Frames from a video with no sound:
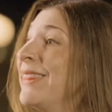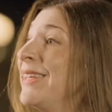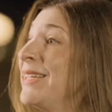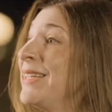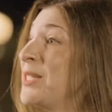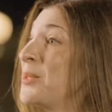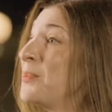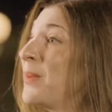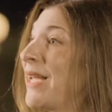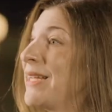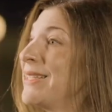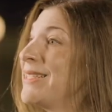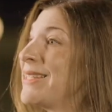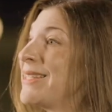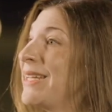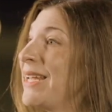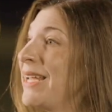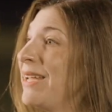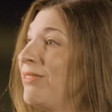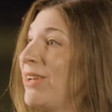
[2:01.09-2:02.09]
This means
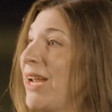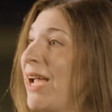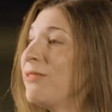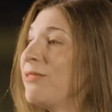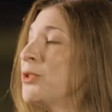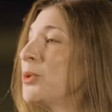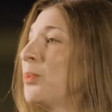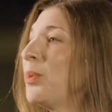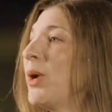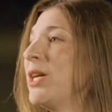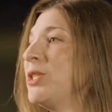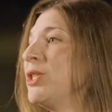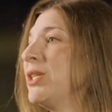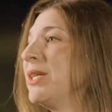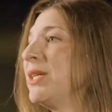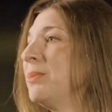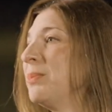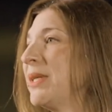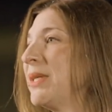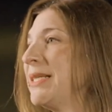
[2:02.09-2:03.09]
that even after project
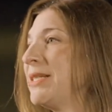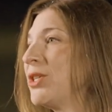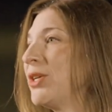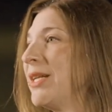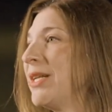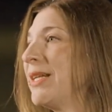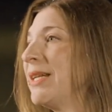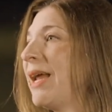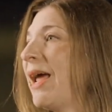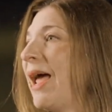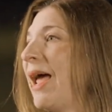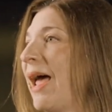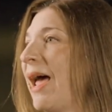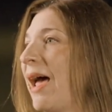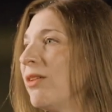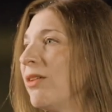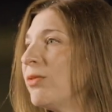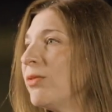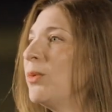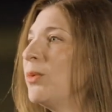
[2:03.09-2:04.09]
completion,
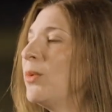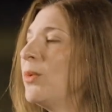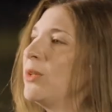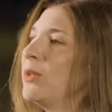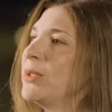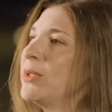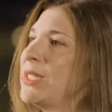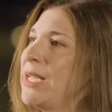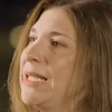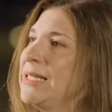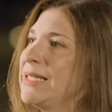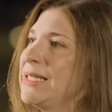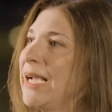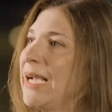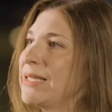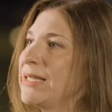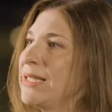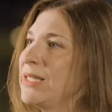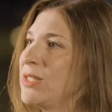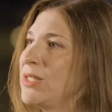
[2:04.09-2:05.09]
everyone retains
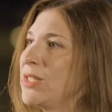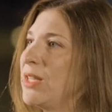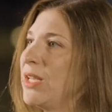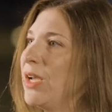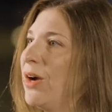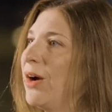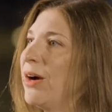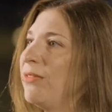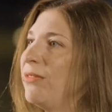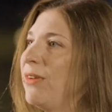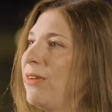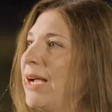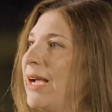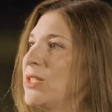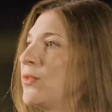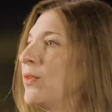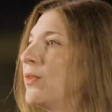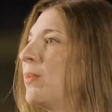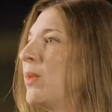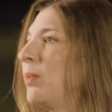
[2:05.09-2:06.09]
access to the
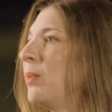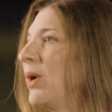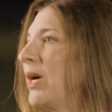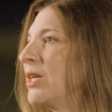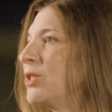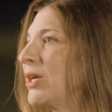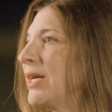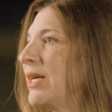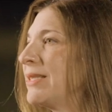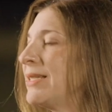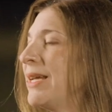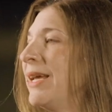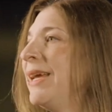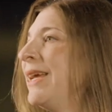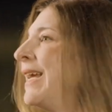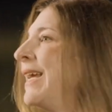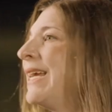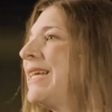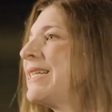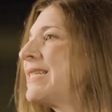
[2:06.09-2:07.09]
RFIs from the project.
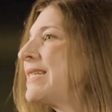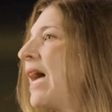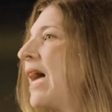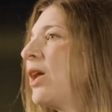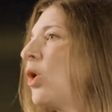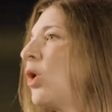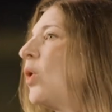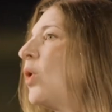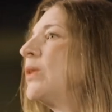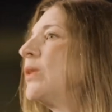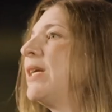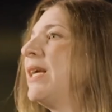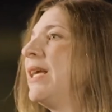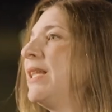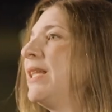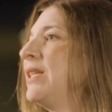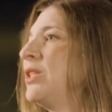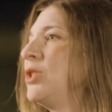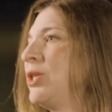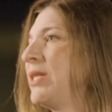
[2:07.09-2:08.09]
It's not only
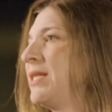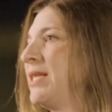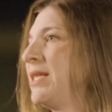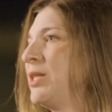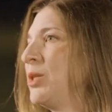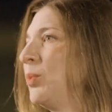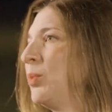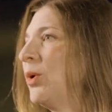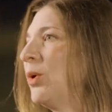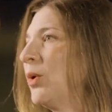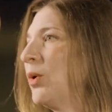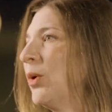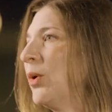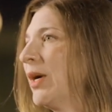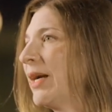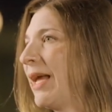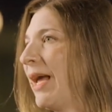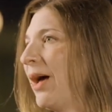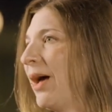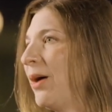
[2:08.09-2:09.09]
in the GC's
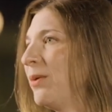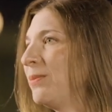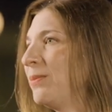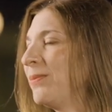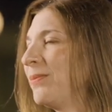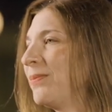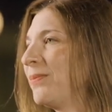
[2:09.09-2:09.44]
Procore account.